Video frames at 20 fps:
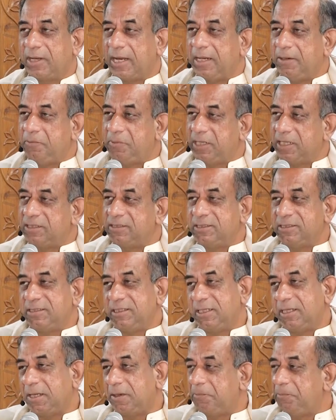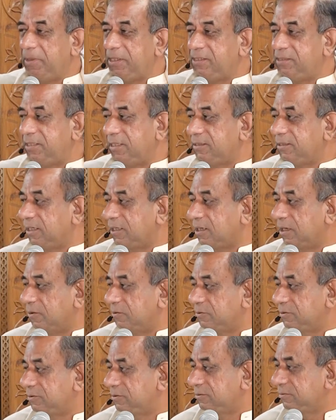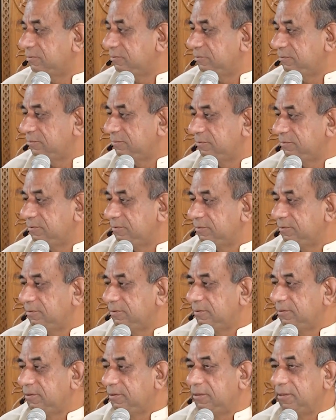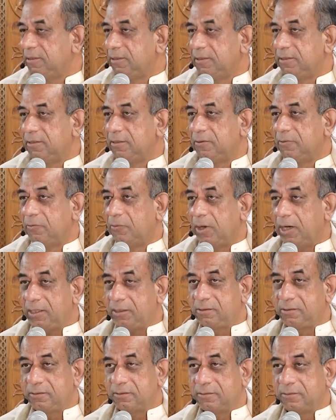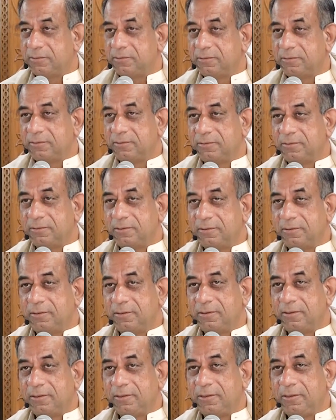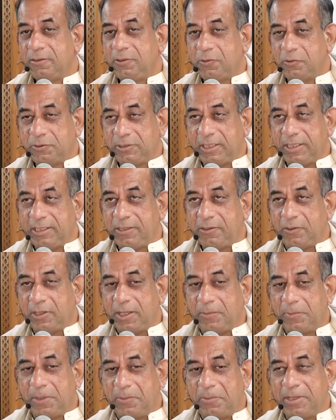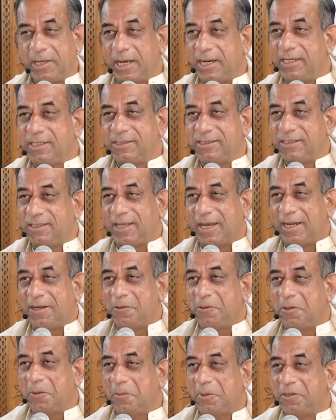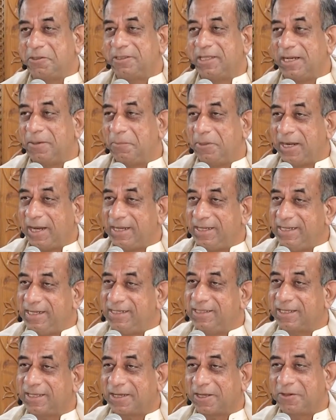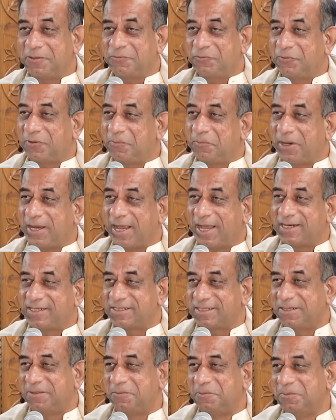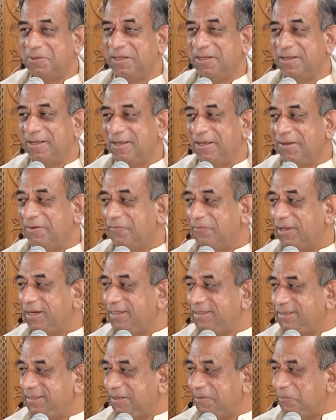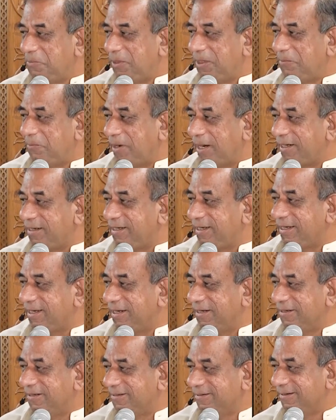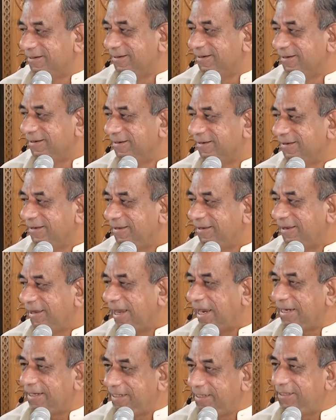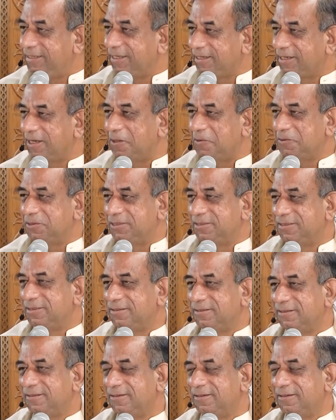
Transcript: time. Tells his disciple, please take the cows. What? Do you think you are a Brahmagyani? He says, I don't know about that, but I need the cows for my ashram. Very simple, practical. I need the cows.